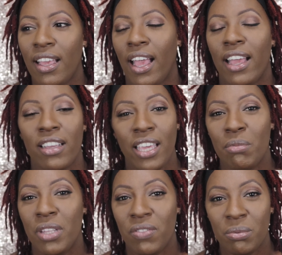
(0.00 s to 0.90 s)
I can't
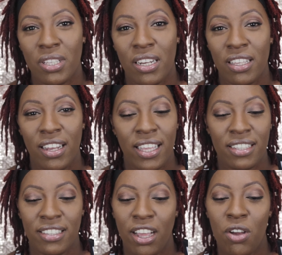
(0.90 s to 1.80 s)
believe I'm telling y'all. Like
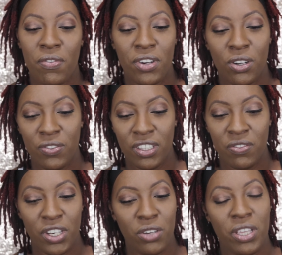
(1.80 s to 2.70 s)
I said, I don't even know if this
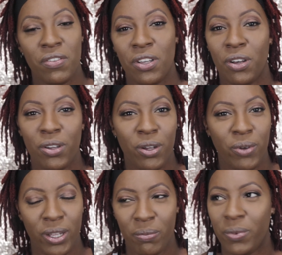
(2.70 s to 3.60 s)
video even gonna go
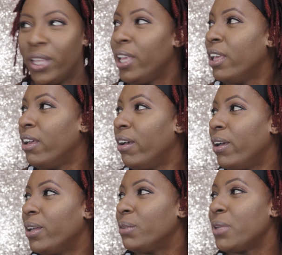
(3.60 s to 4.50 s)

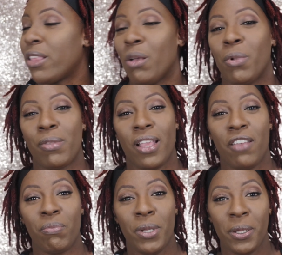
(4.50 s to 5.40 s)
up. It's almost
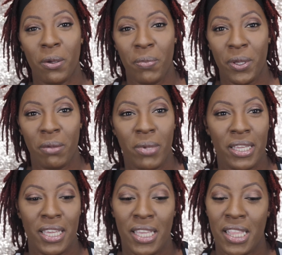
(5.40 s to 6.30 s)
time for me to go pick up
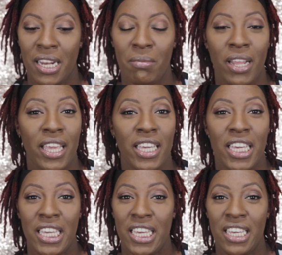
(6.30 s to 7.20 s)
my kids, and I'm like,
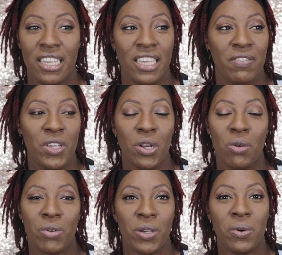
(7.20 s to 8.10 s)
hey, if you
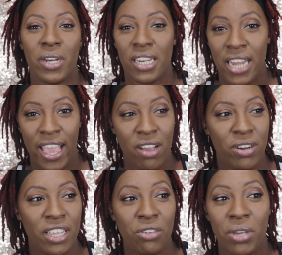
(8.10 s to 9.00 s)
don't record it now,
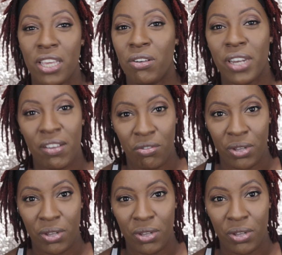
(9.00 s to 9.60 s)
then you ain't gonna never